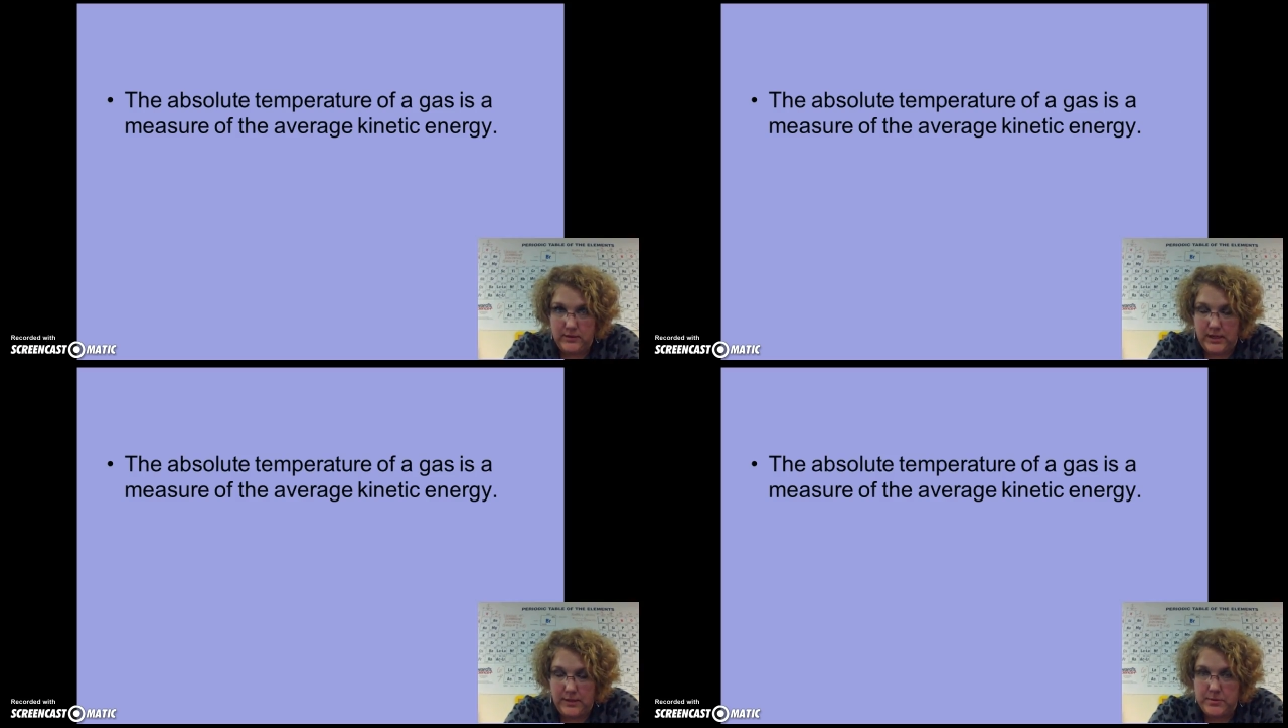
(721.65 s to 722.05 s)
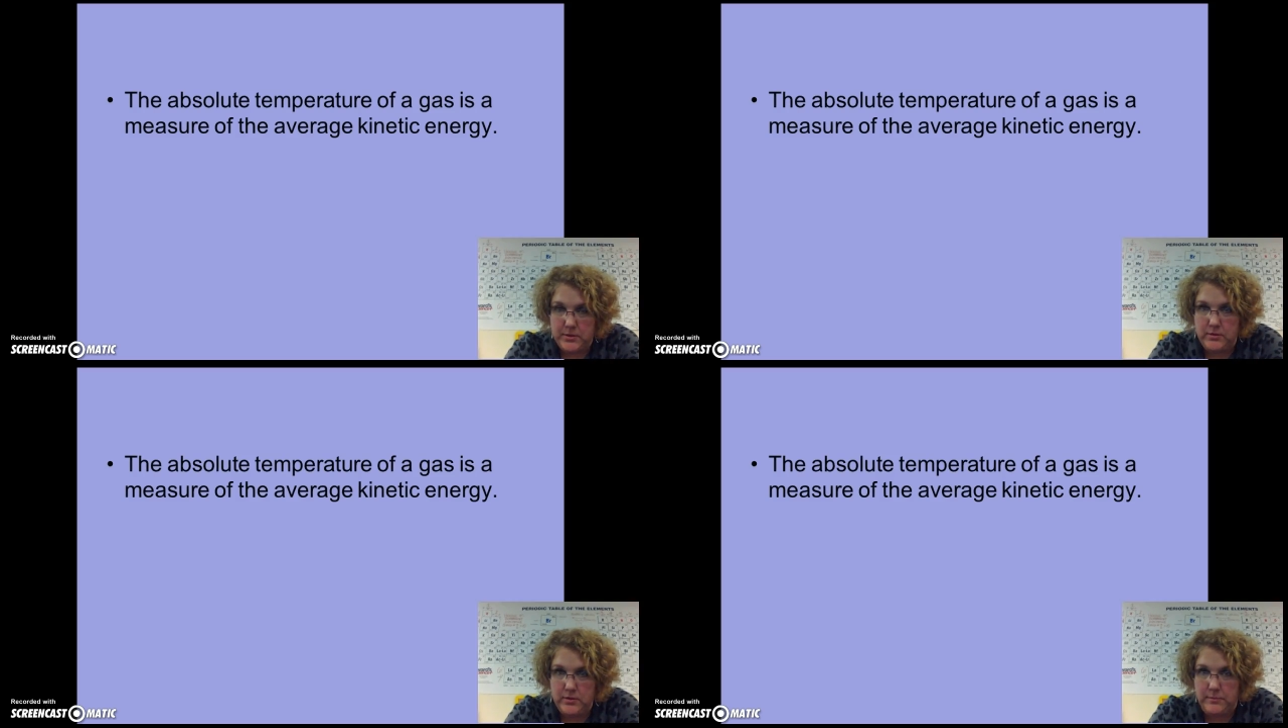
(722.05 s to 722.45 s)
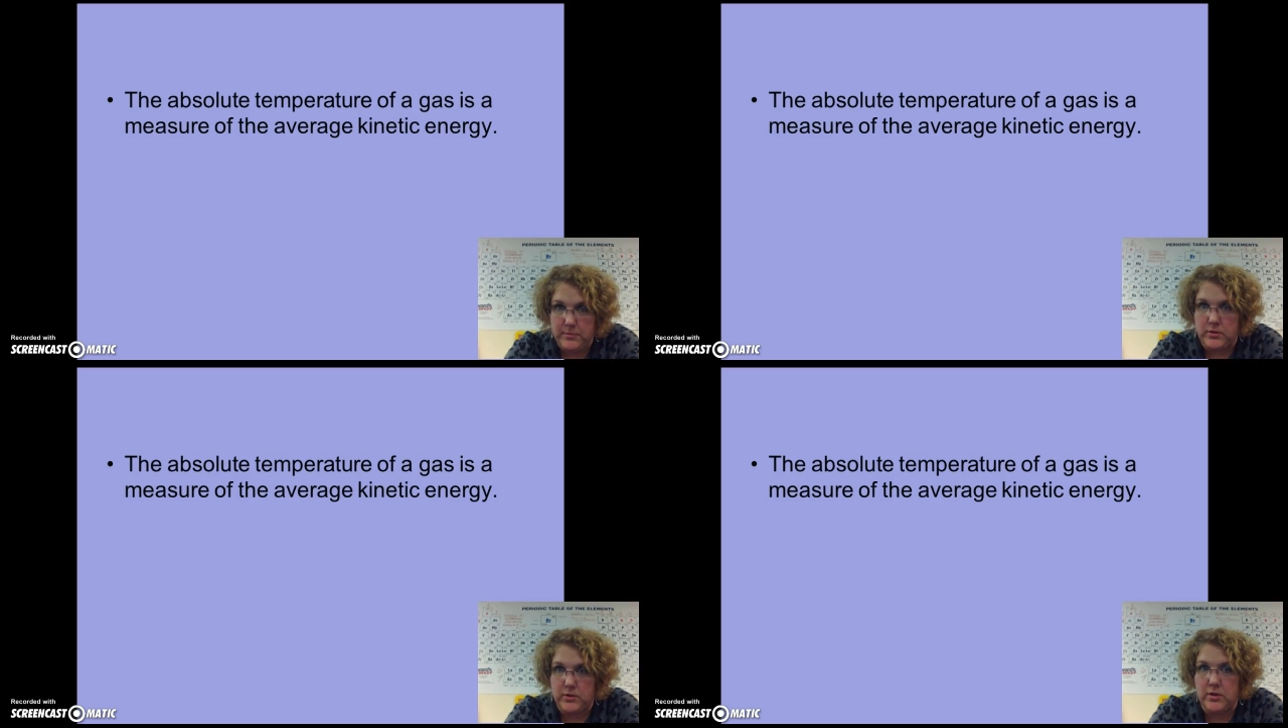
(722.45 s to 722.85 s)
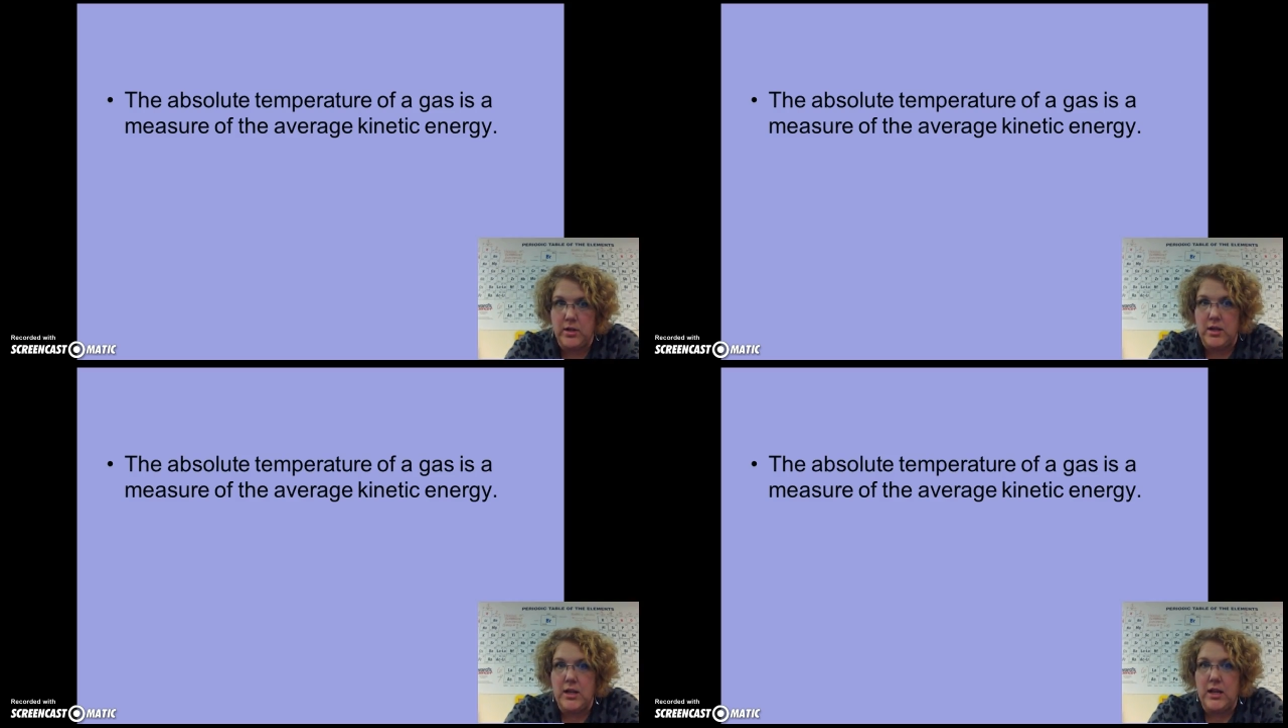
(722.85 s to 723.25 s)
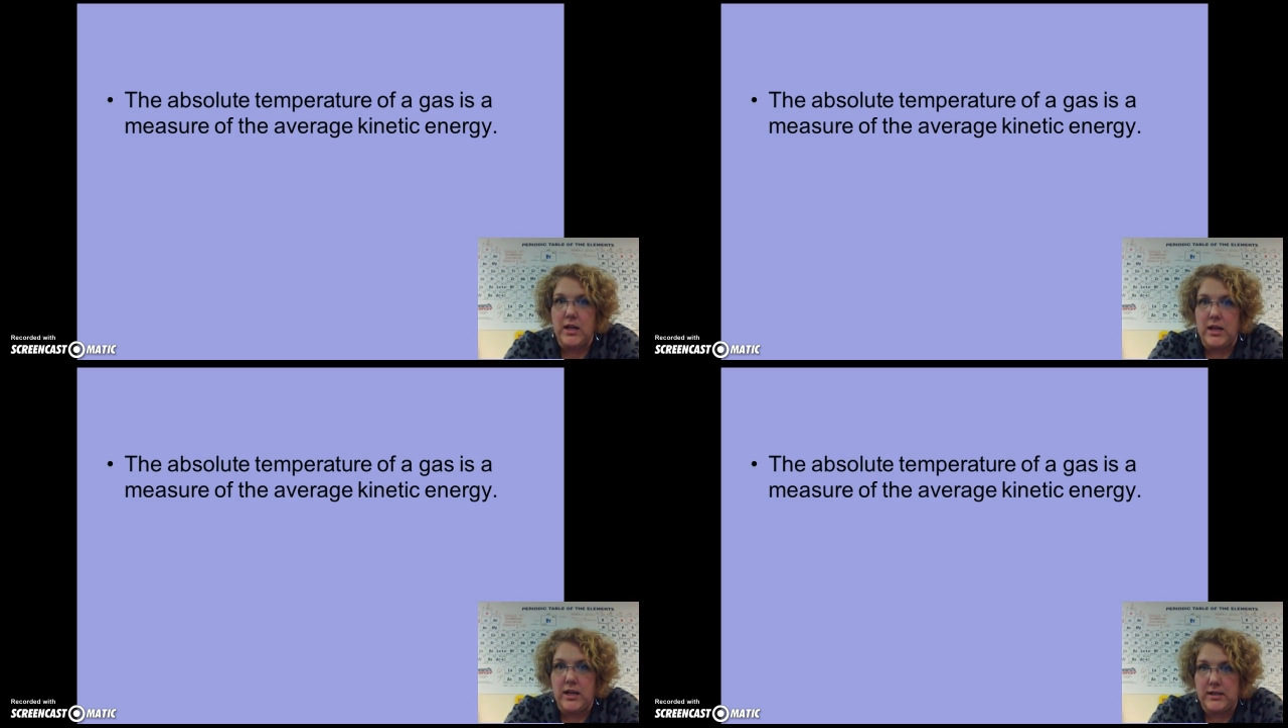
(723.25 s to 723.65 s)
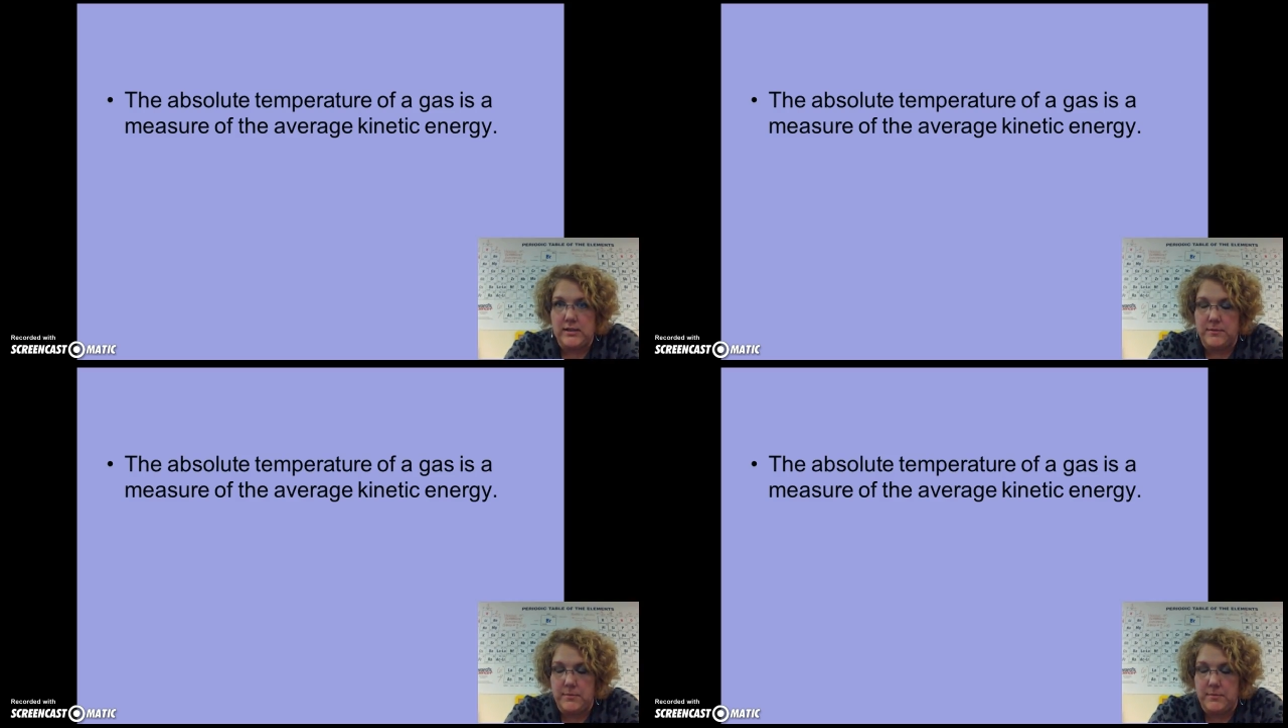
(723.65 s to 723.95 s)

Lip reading: the absolute temperature, is the